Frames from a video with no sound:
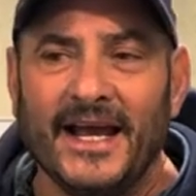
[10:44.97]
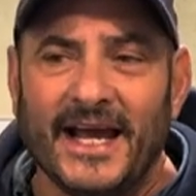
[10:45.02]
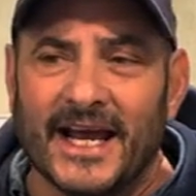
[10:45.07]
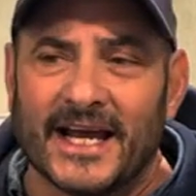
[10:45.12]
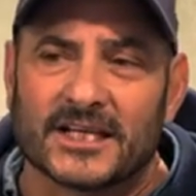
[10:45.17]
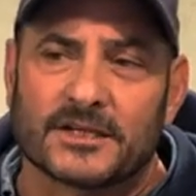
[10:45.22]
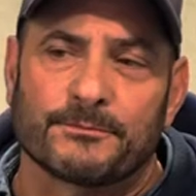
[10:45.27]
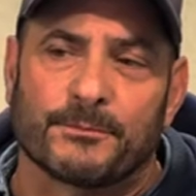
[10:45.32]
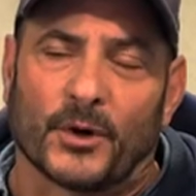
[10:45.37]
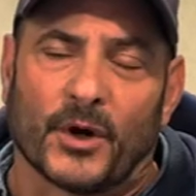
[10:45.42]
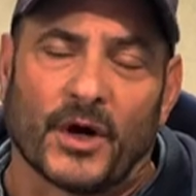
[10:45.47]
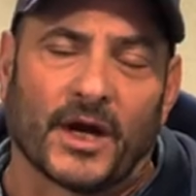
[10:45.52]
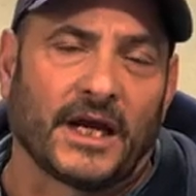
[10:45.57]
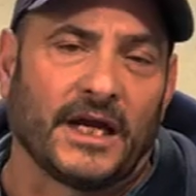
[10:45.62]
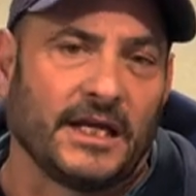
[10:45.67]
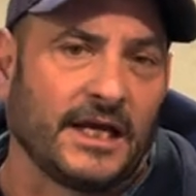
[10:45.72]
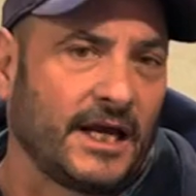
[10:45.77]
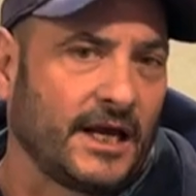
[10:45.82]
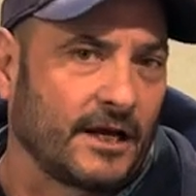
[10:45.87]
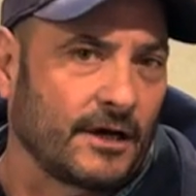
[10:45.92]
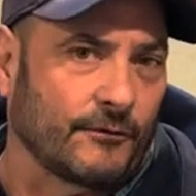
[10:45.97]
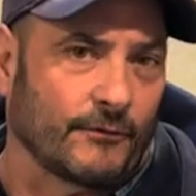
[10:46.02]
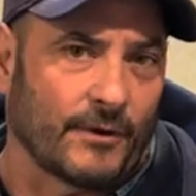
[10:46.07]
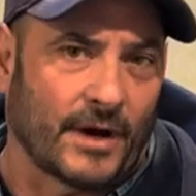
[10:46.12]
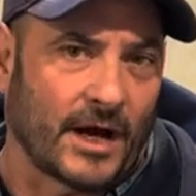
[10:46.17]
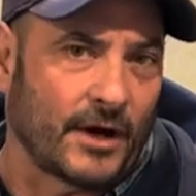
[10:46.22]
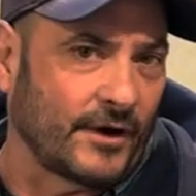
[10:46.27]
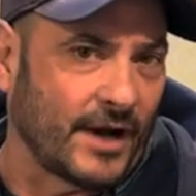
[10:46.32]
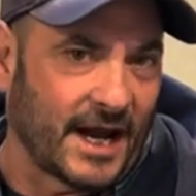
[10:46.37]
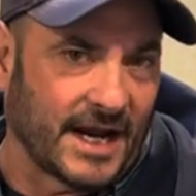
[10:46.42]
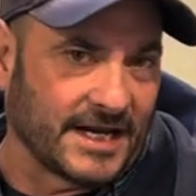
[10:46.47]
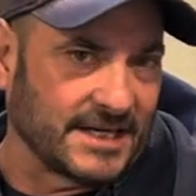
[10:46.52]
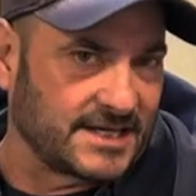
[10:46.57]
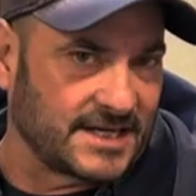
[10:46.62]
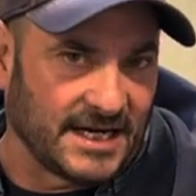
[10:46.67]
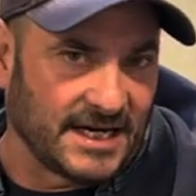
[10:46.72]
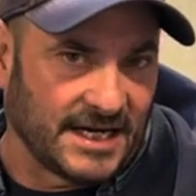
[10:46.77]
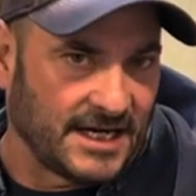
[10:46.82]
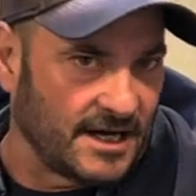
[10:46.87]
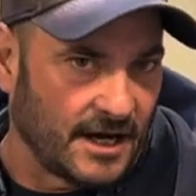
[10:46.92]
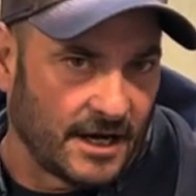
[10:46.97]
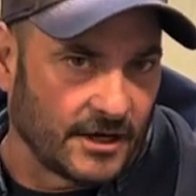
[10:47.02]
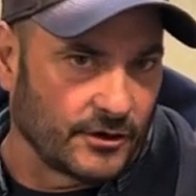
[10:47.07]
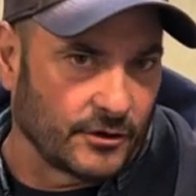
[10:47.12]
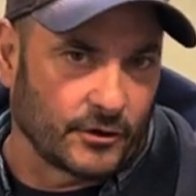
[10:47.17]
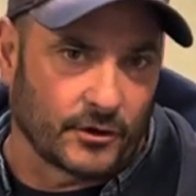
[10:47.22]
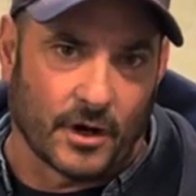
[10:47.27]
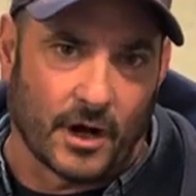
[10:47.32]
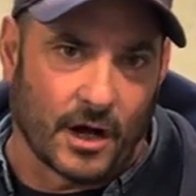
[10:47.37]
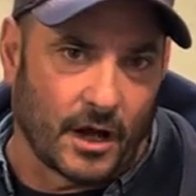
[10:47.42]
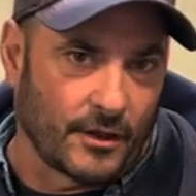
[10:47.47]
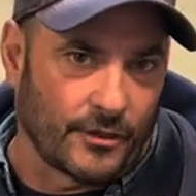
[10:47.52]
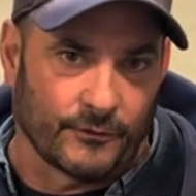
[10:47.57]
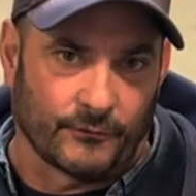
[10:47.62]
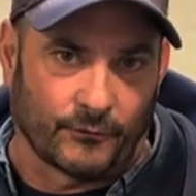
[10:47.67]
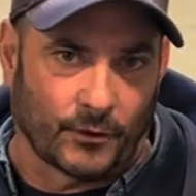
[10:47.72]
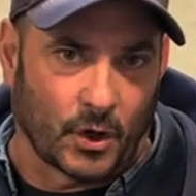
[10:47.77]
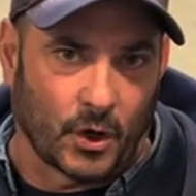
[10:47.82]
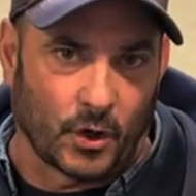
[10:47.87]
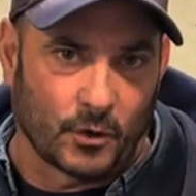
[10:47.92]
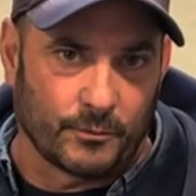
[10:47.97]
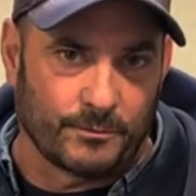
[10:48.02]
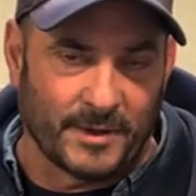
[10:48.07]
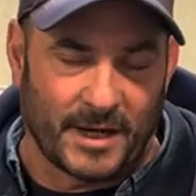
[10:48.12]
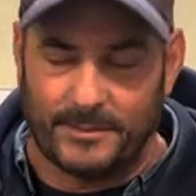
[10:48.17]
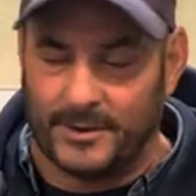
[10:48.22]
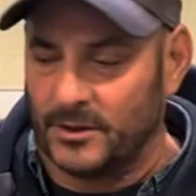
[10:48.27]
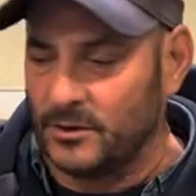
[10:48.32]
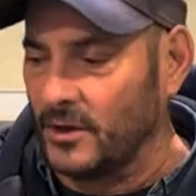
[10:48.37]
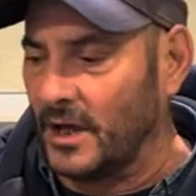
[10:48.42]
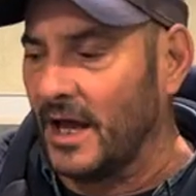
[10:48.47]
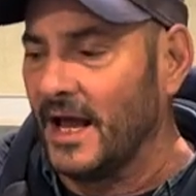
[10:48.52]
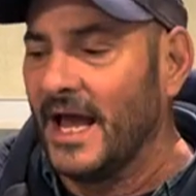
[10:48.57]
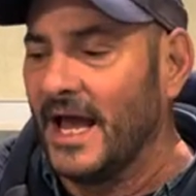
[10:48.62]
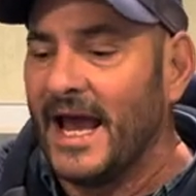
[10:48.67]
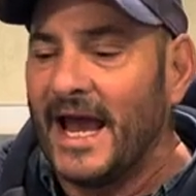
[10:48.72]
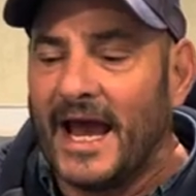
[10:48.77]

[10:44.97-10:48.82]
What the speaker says: it's bringing you in around 1900 on the road, maybe to.